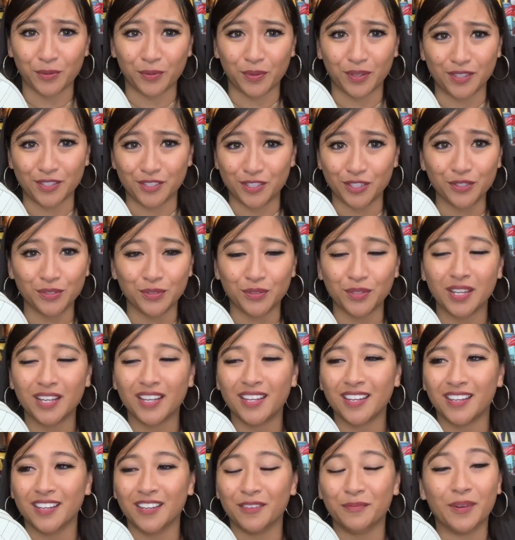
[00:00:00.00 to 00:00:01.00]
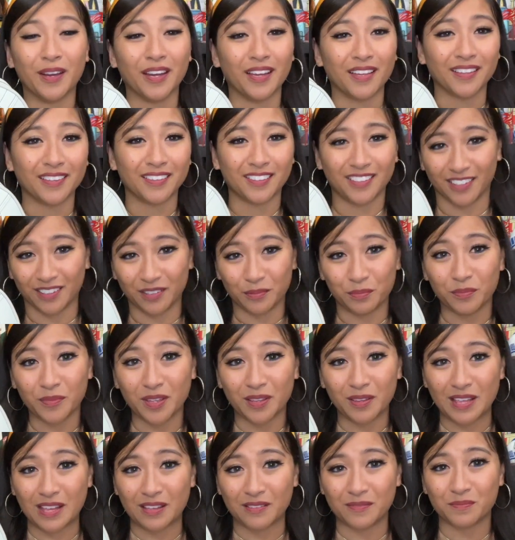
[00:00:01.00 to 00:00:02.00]
one too, but you know,
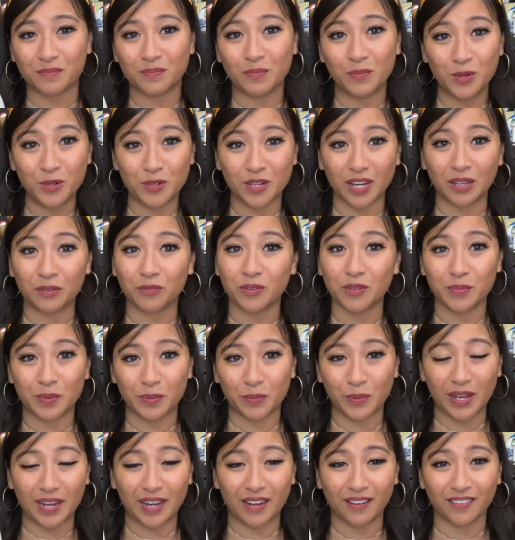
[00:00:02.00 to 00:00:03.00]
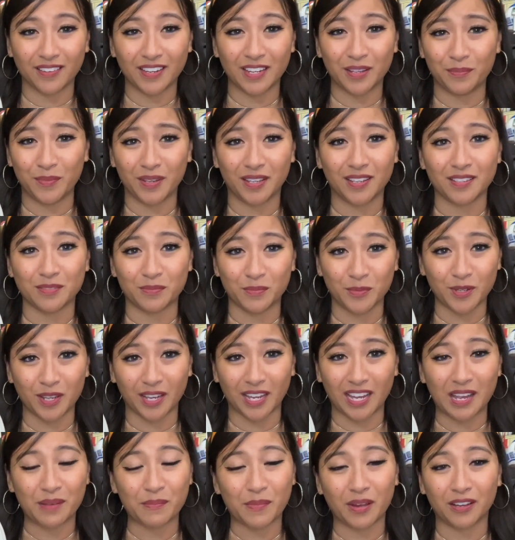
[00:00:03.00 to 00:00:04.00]
and then Moon Knight, we've been waiting on him because Moon
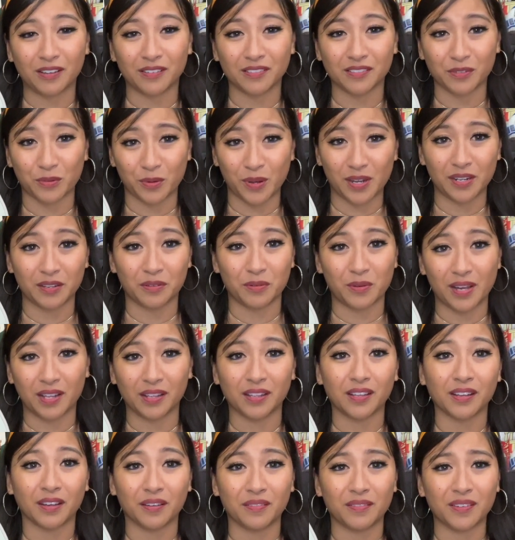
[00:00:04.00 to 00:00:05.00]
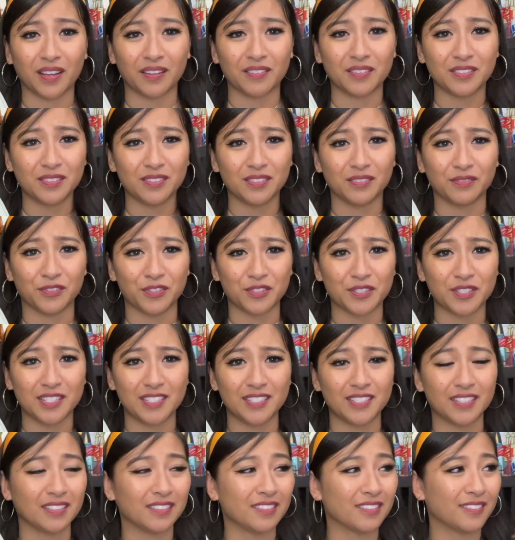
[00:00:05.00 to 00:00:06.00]
Knight came out quite a while ago now too, the first
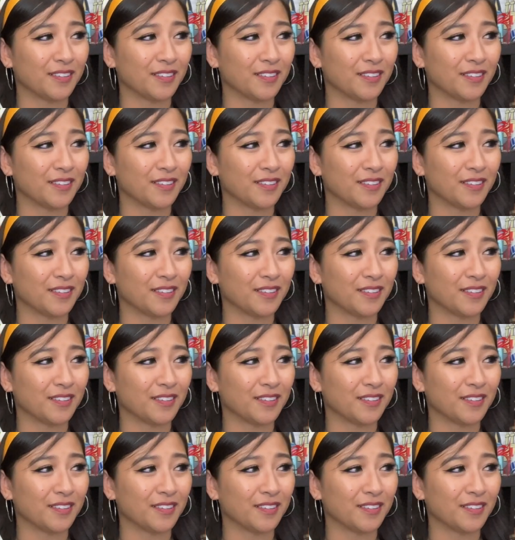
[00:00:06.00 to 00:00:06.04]
season.